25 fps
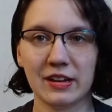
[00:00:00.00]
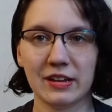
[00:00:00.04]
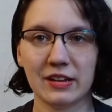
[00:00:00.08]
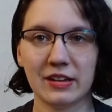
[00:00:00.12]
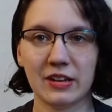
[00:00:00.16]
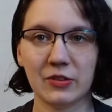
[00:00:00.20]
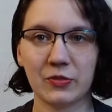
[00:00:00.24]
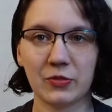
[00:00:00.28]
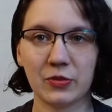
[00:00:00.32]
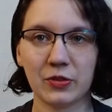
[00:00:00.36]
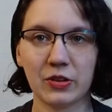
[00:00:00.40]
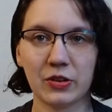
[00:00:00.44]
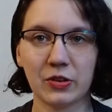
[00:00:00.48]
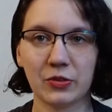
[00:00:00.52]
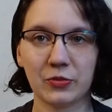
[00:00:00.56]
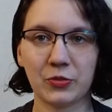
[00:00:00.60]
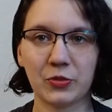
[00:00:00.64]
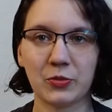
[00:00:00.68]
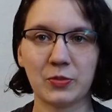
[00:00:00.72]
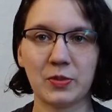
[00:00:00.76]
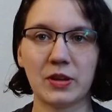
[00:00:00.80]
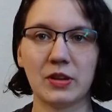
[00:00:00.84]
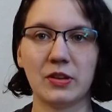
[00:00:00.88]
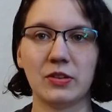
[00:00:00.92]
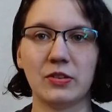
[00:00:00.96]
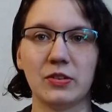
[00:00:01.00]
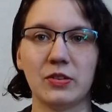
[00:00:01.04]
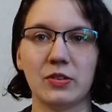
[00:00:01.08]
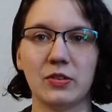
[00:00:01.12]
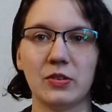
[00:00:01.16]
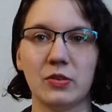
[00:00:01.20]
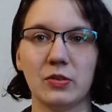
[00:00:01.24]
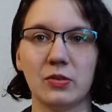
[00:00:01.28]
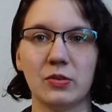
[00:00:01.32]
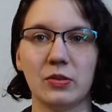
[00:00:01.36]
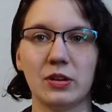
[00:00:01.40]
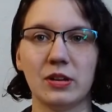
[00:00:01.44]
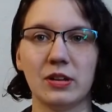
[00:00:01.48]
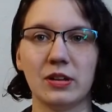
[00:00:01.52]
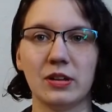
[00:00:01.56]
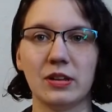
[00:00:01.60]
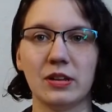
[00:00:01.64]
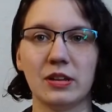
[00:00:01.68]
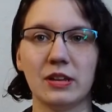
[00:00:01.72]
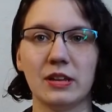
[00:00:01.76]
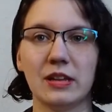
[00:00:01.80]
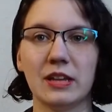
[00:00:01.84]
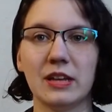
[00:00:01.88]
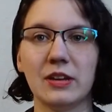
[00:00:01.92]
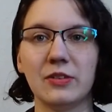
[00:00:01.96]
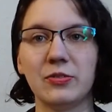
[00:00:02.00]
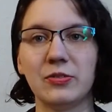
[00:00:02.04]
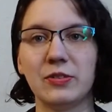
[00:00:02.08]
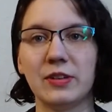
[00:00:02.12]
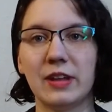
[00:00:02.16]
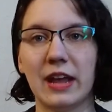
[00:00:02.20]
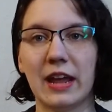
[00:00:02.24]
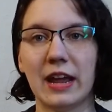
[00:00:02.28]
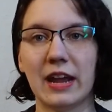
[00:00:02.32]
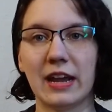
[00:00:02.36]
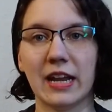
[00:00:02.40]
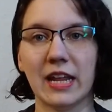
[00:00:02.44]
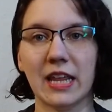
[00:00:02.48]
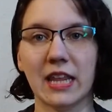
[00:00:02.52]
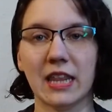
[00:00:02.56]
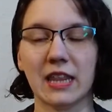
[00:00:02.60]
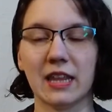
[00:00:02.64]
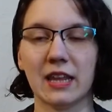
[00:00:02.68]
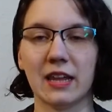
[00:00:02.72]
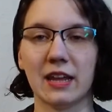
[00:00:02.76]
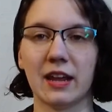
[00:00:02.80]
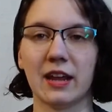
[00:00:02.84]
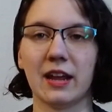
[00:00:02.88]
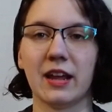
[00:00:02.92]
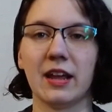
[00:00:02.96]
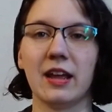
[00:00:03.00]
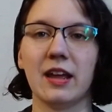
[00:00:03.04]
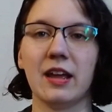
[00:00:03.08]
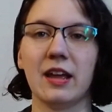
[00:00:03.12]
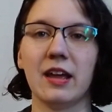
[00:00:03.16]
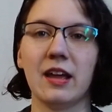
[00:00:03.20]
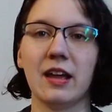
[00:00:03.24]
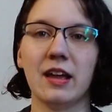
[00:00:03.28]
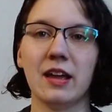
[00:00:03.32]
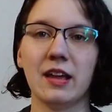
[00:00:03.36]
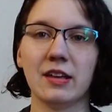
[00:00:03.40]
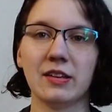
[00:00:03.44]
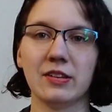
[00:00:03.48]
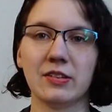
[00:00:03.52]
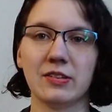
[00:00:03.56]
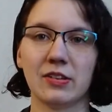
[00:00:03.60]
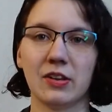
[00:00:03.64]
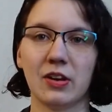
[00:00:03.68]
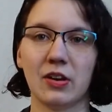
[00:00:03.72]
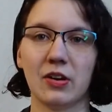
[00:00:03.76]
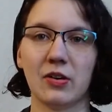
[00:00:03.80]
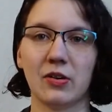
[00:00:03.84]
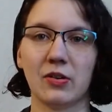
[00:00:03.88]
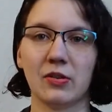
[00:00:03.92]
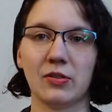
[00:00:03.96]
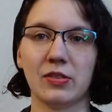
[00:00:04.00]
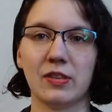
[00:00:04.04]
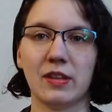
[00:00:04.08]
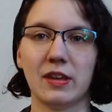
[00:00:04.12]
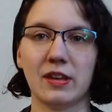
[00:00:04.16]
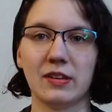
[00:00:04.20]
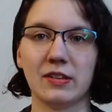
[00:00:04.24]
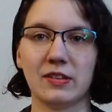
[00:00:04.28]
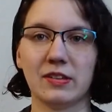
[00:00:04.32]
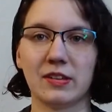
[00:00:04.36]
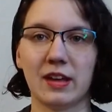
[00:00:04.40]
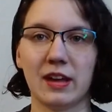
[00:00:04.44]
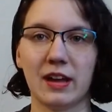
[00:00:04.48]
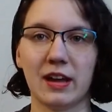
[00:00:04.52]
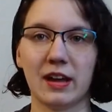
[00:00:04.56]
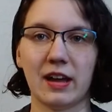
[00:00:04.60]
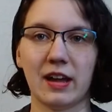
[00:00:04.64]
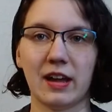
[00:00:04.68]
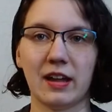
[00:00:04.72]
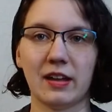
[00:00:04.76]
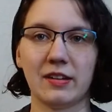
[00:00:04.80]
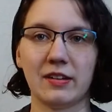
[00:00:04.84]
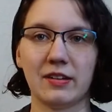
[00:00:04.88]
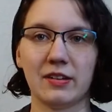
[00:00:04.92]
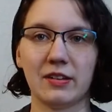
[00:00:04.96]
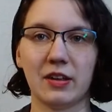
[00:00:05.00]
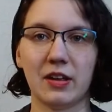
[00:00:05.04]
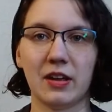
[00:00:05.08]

difficult for me to lift anything. So things got